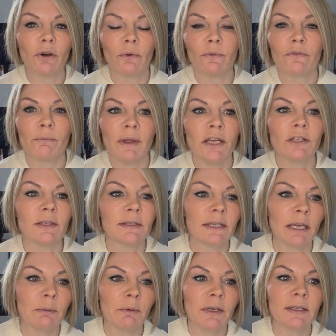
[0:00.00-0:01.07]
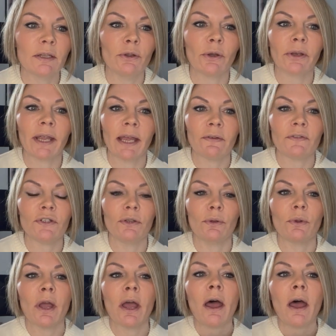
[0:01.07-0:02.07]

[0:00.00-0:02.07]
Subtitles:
confirmation statement is that you're going to have to